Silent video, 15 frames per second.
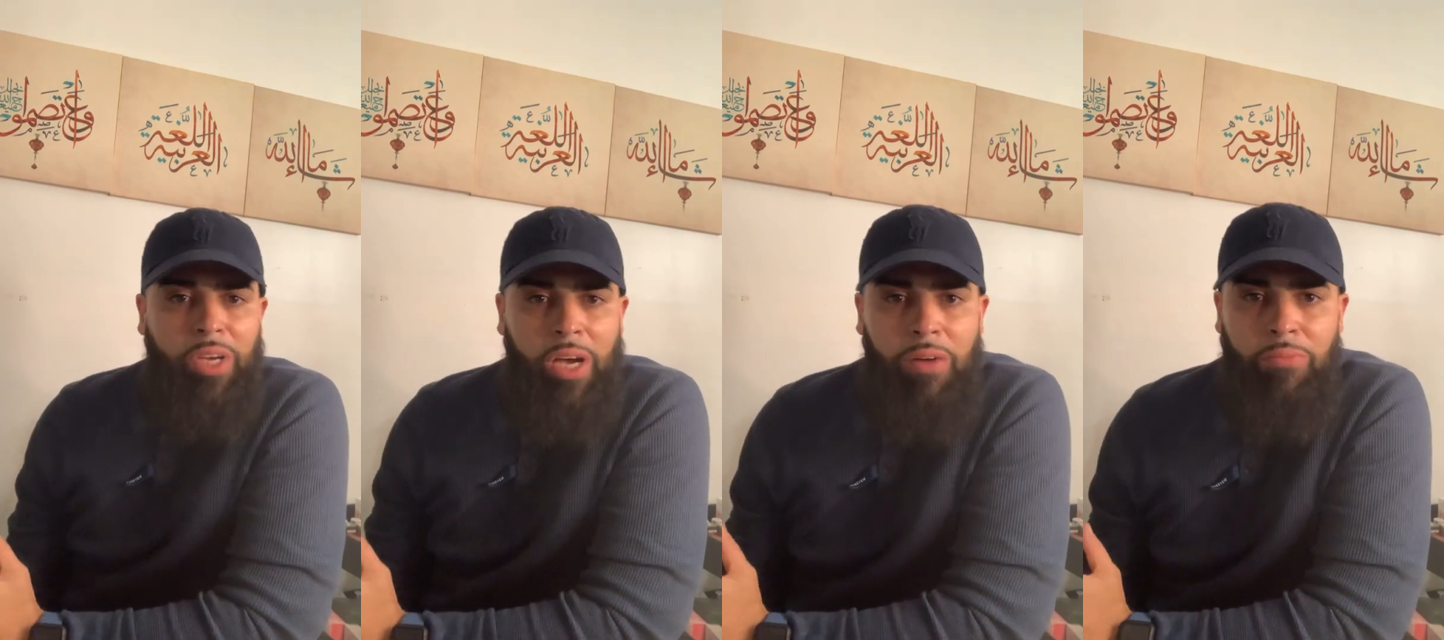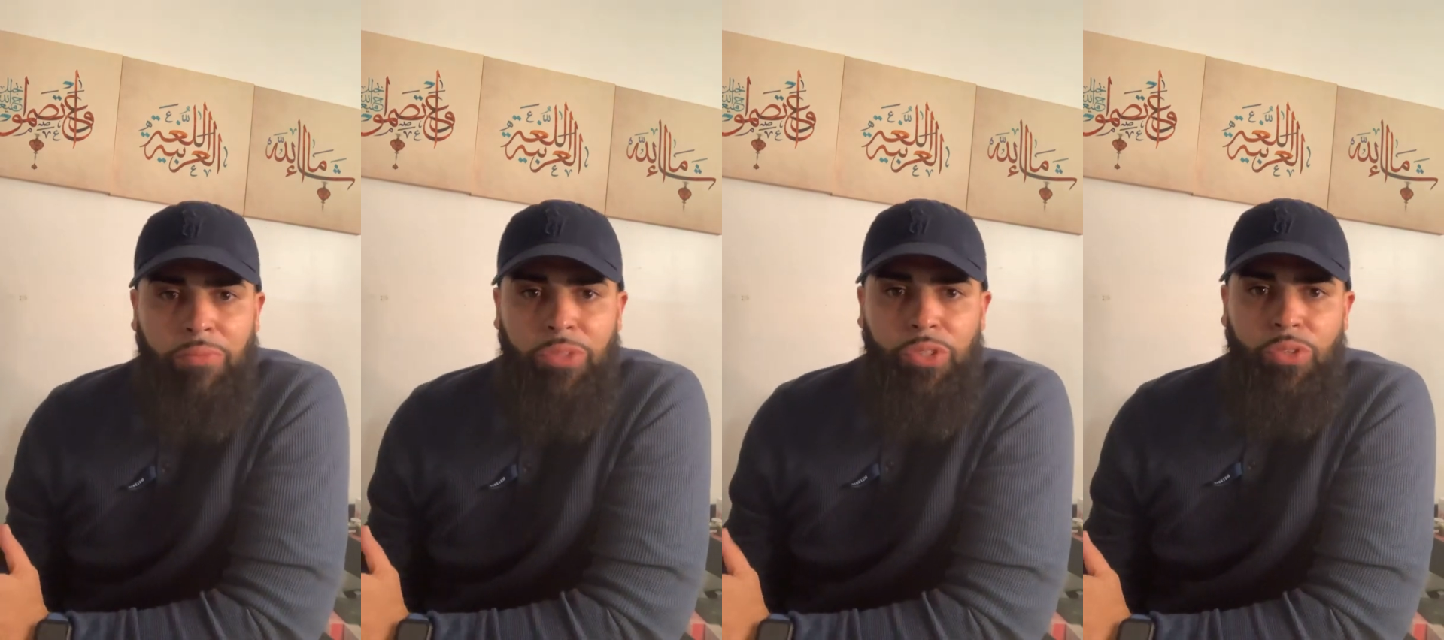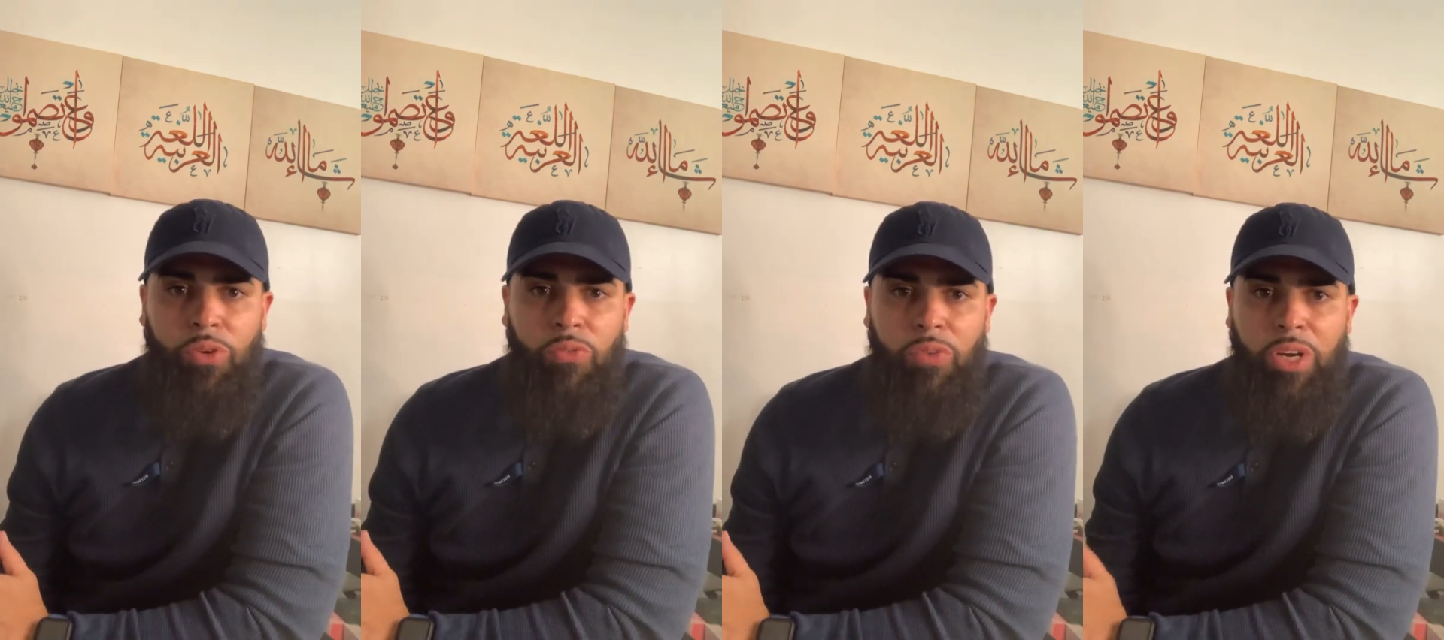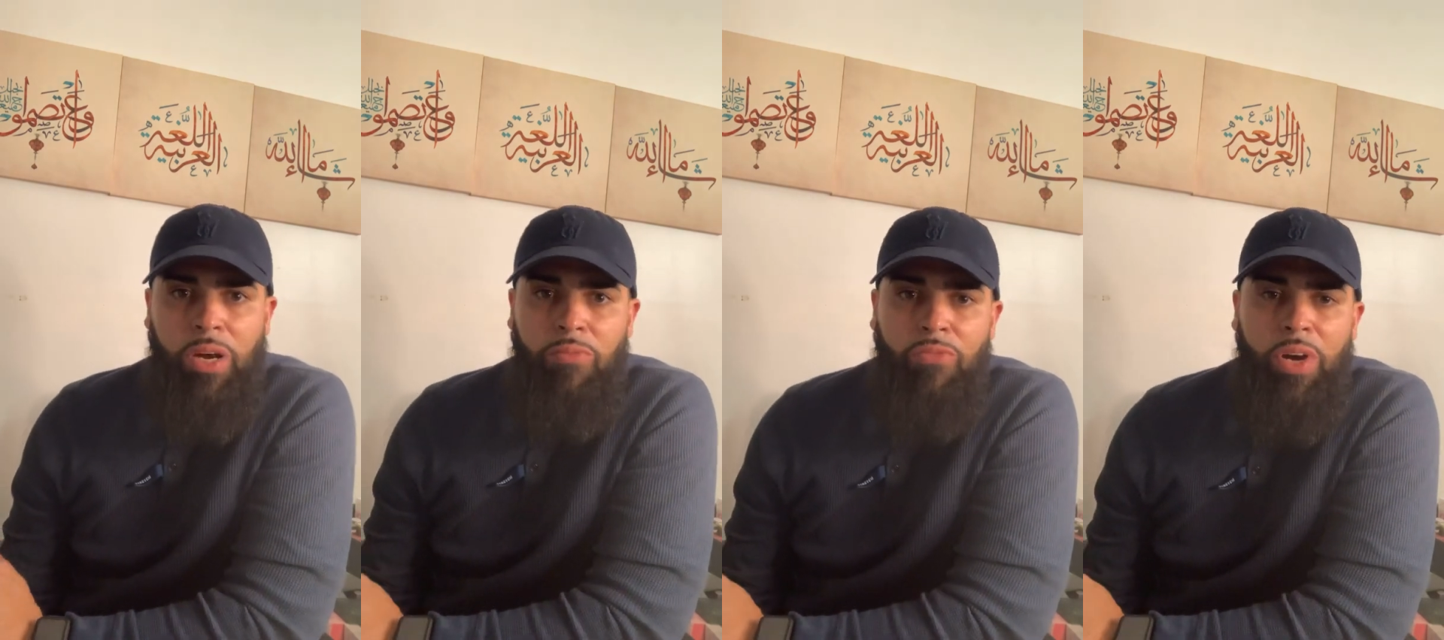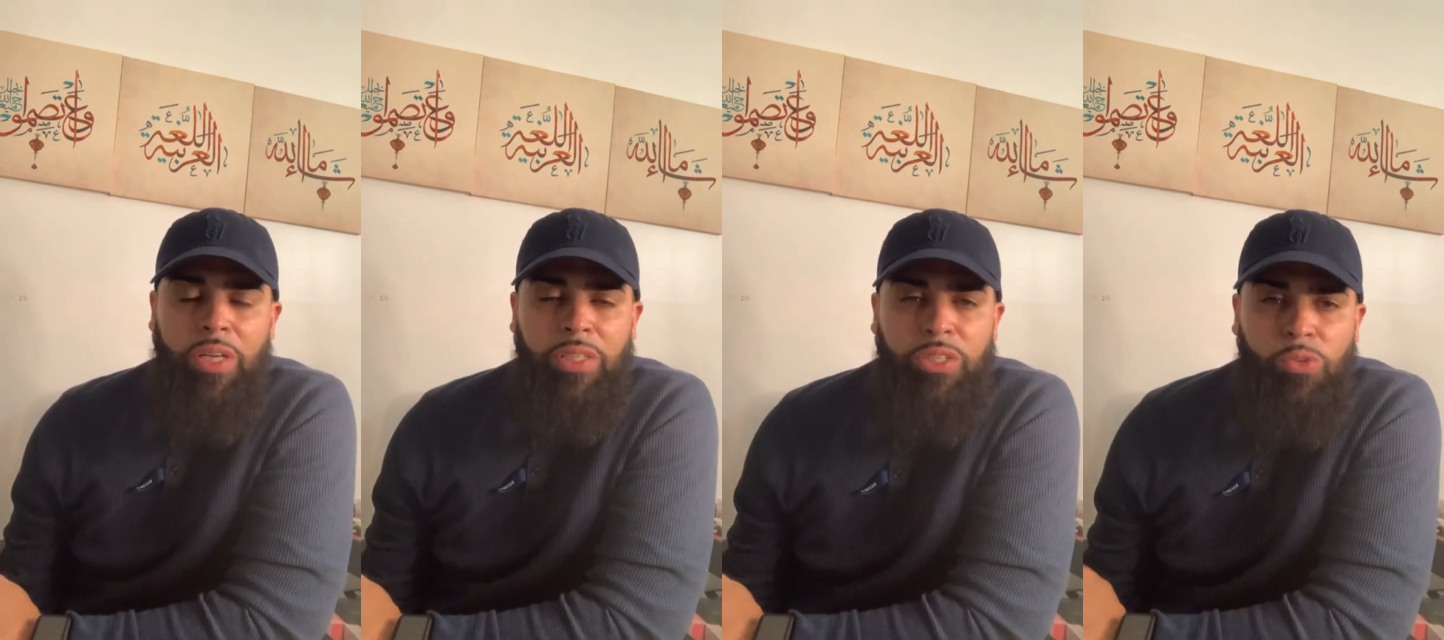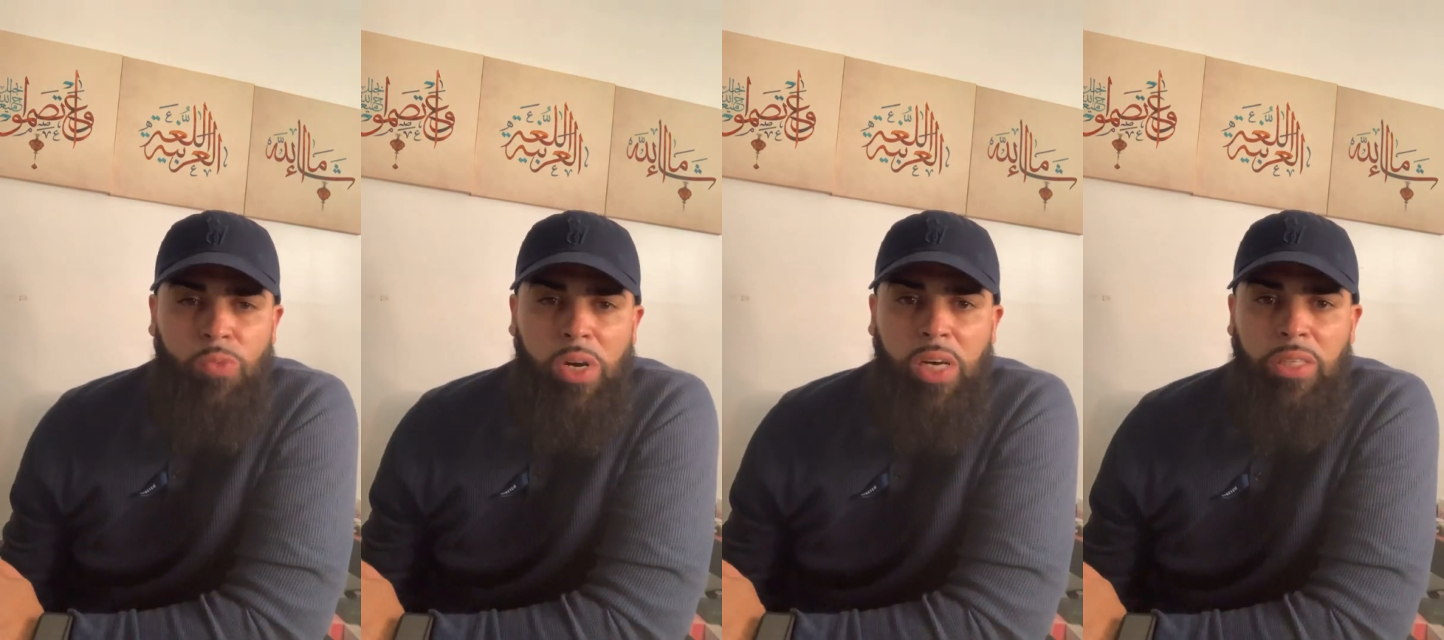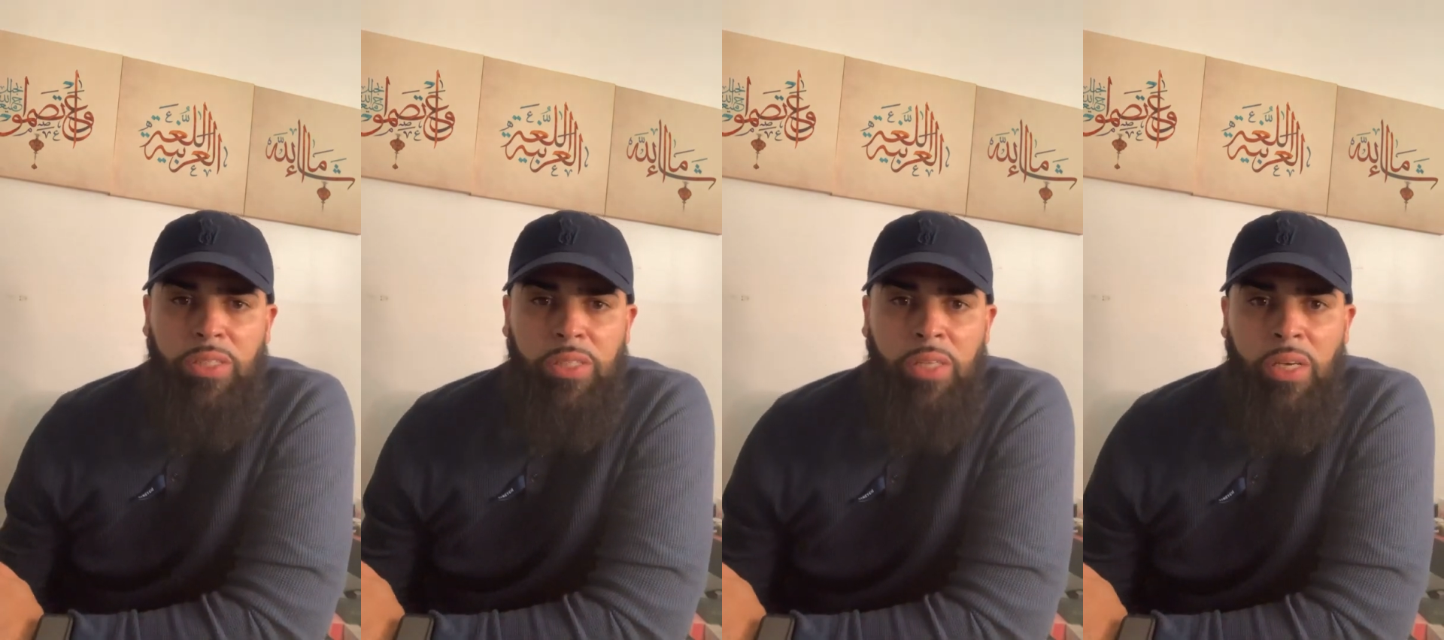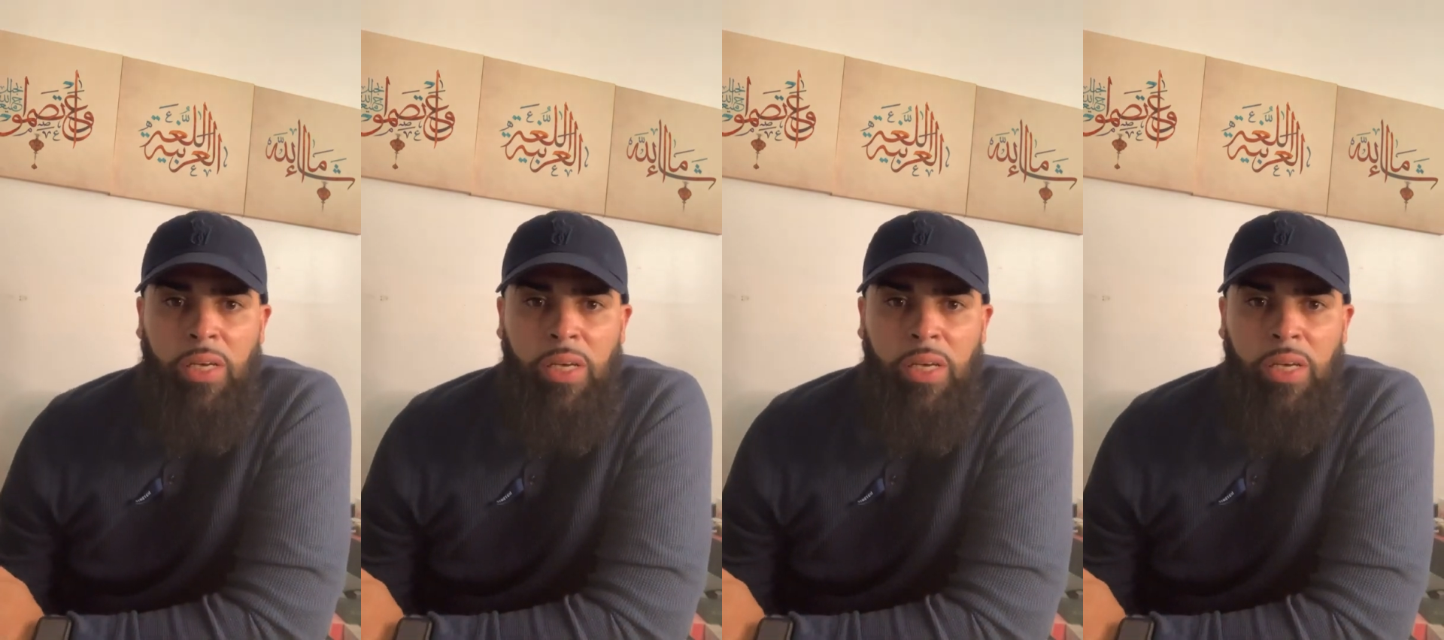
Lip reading: come running to us.